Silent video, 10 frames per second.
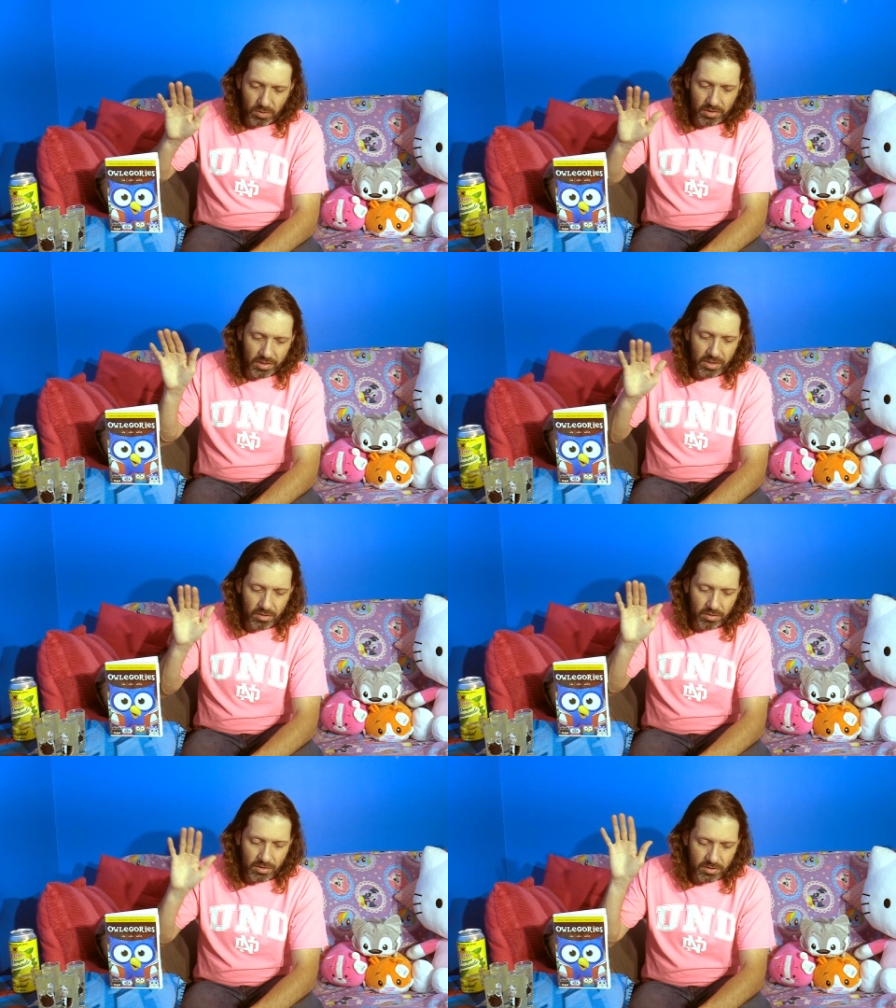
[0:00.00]
it
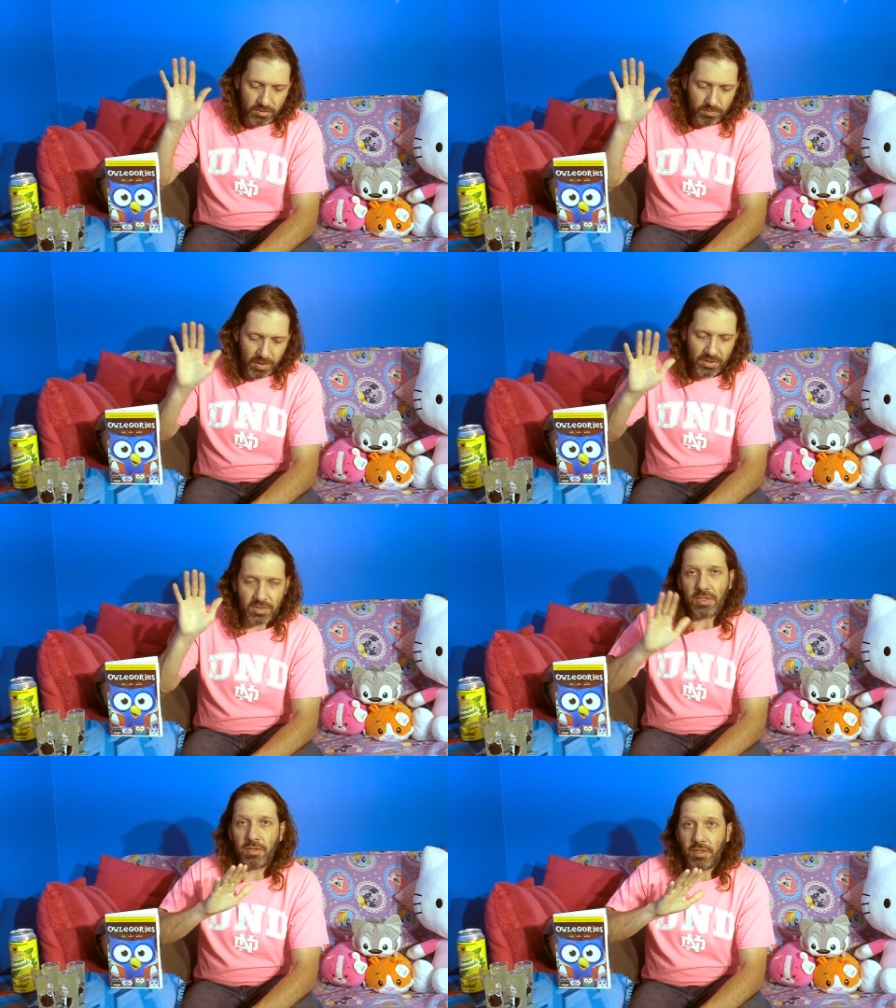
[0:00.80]
later, is
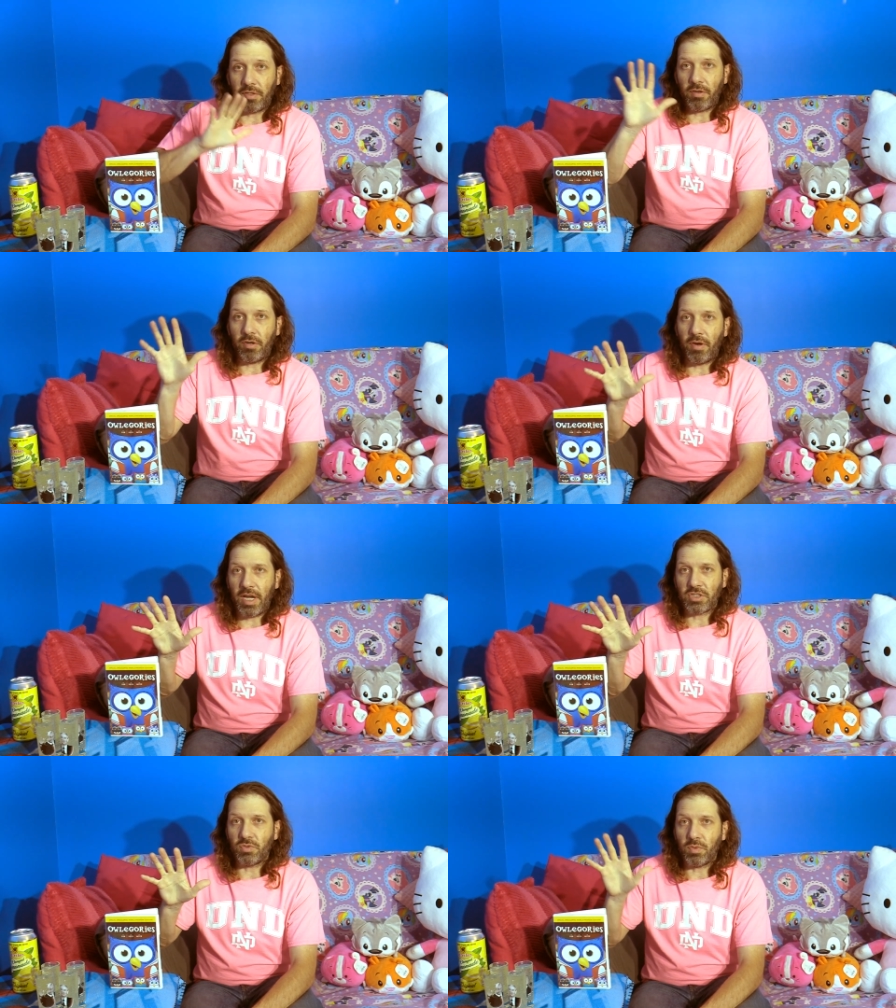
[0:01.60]
basically their
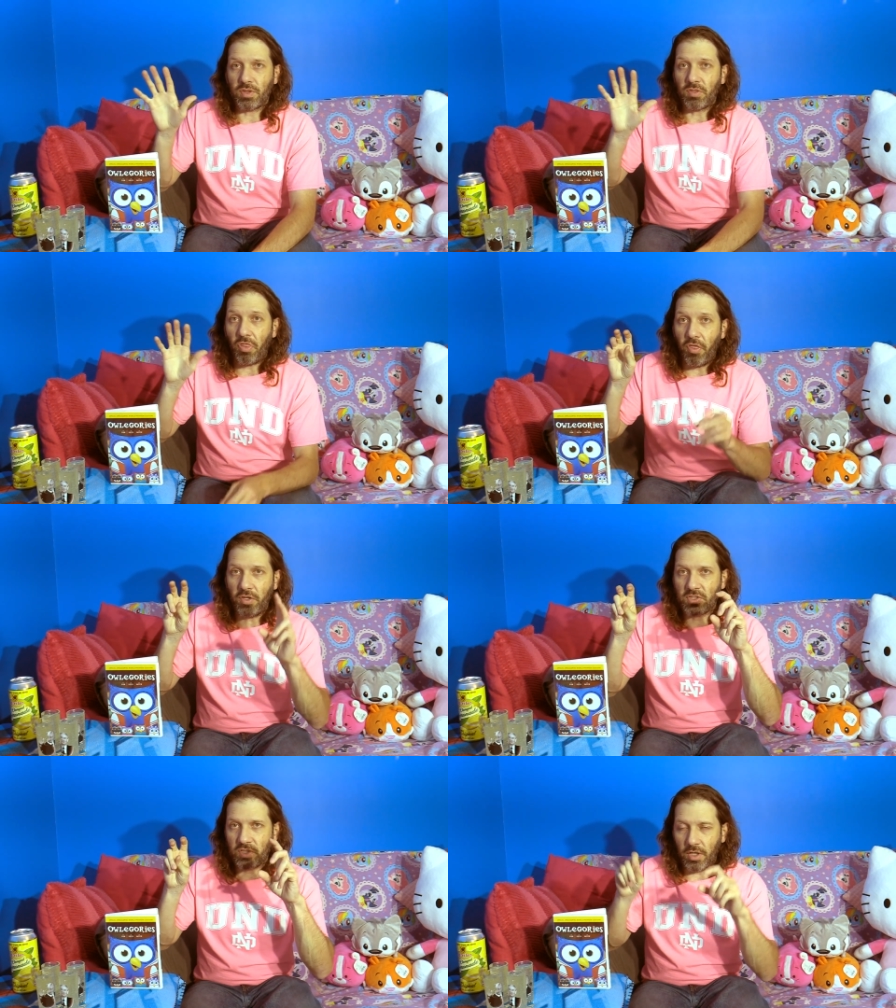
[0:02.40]
interaction with
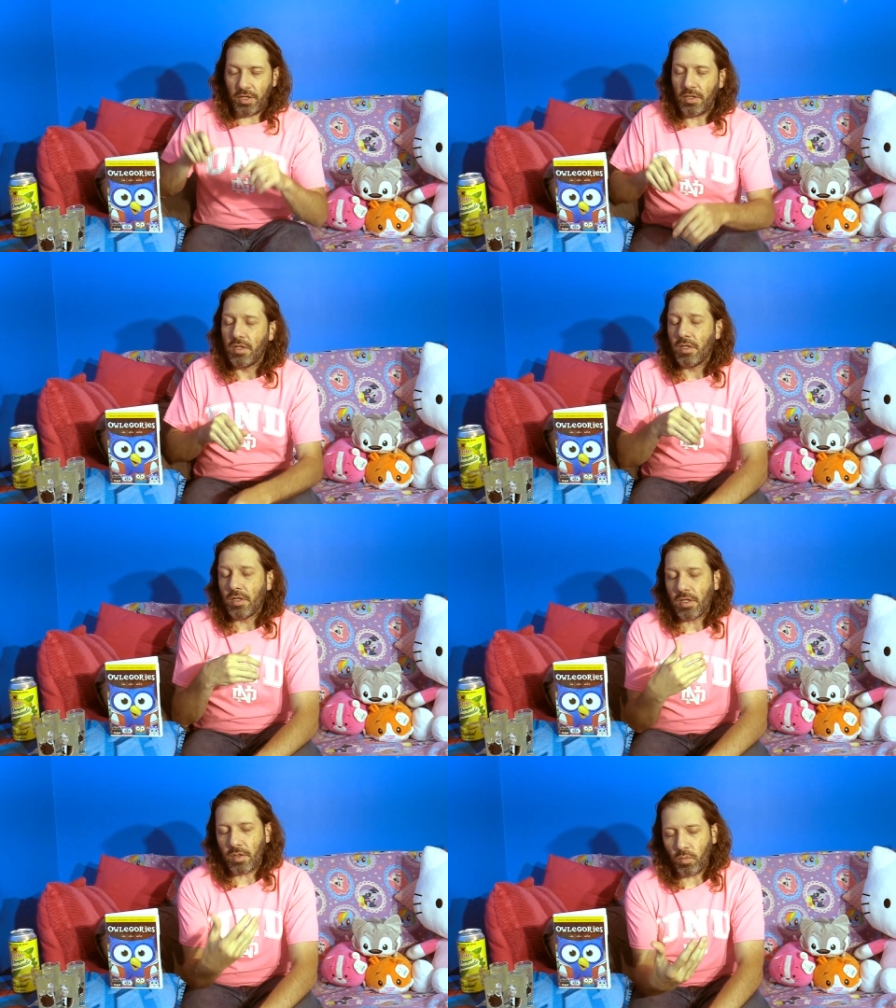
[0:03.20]
the sun
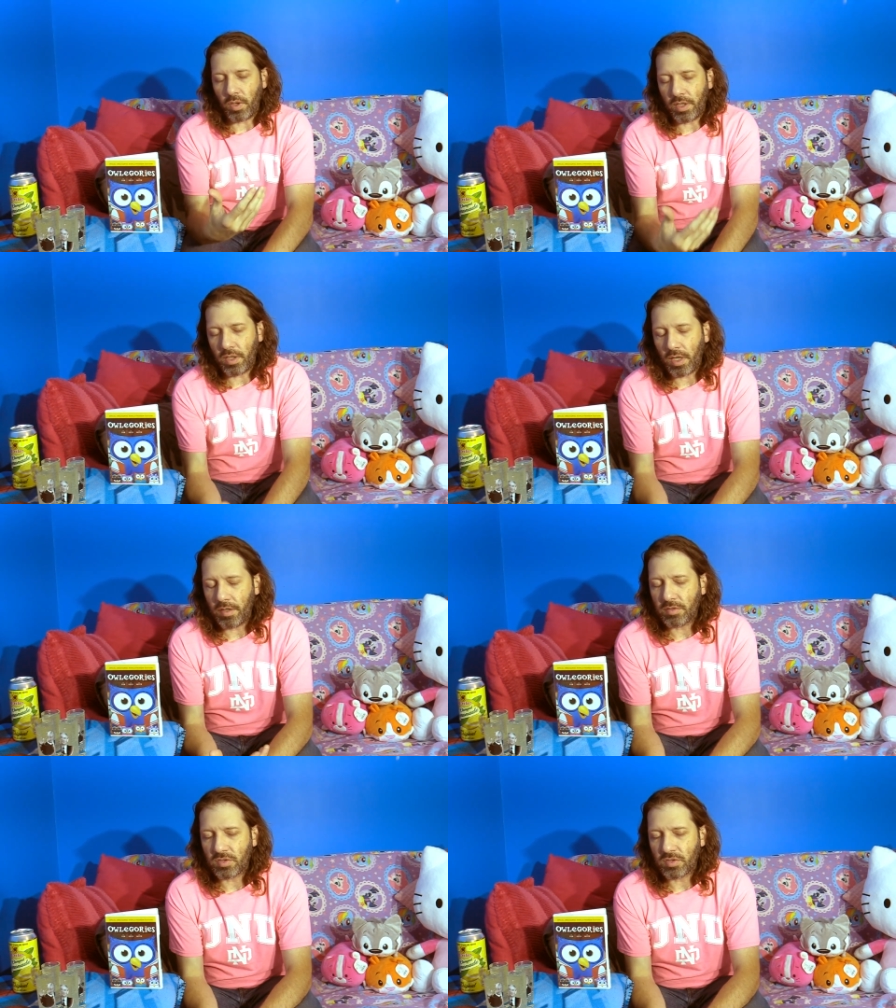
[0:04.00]
and whatnot.